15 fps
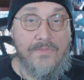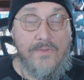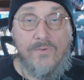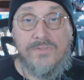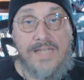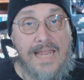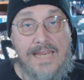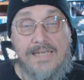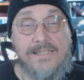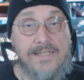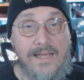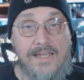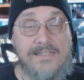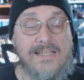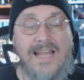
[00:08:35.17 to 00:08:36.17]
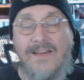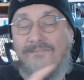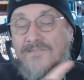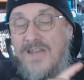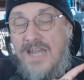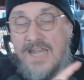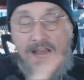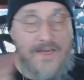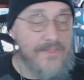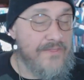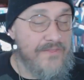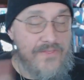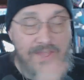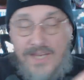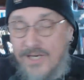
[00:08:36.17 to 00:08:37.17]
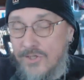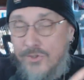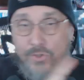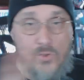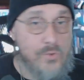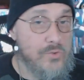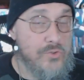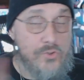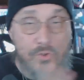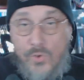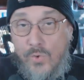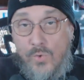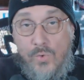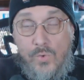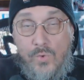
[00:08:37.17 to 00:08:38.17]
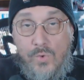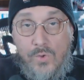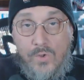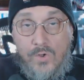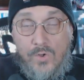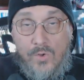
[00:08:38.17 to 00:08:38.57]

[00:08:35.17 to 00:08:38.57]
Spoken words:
Those 8 dice have nothing to do